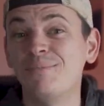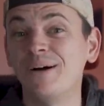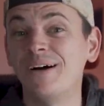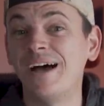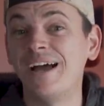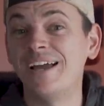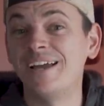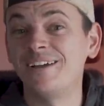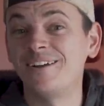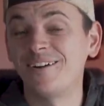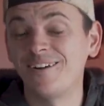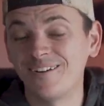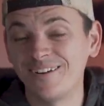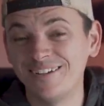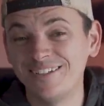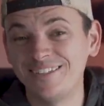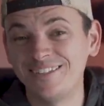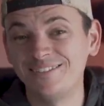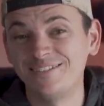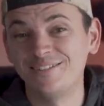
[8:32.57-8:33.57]
But I
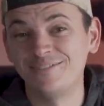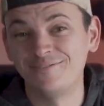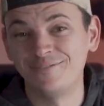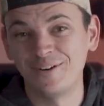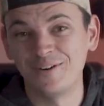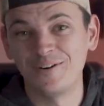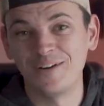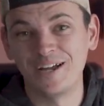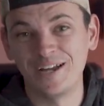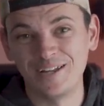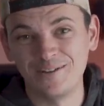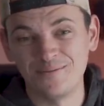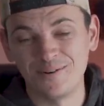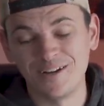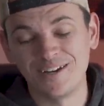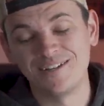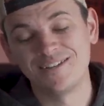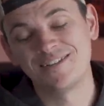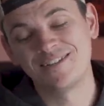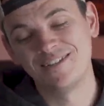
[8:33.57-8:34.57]
encourage you to vote
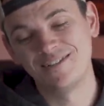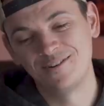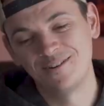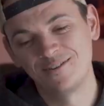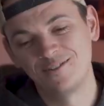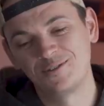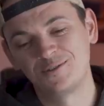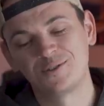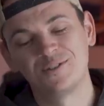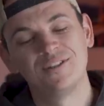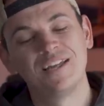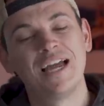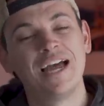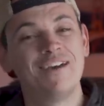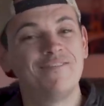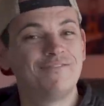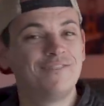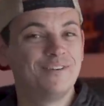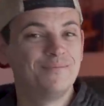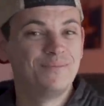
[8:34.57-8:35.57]
anyways. You know the drill.
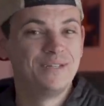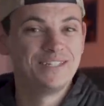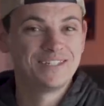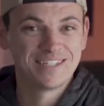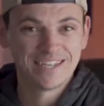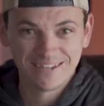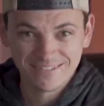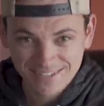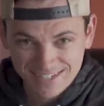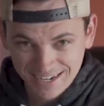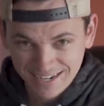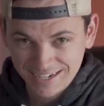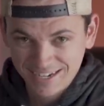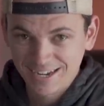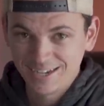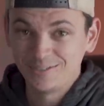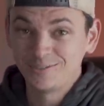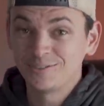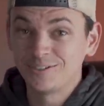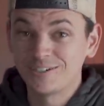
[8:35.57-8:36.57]
Have fun, be safe, stay
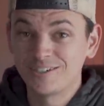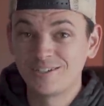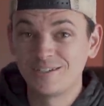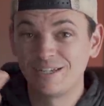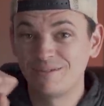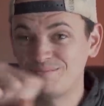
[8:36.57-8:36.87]
dangerous.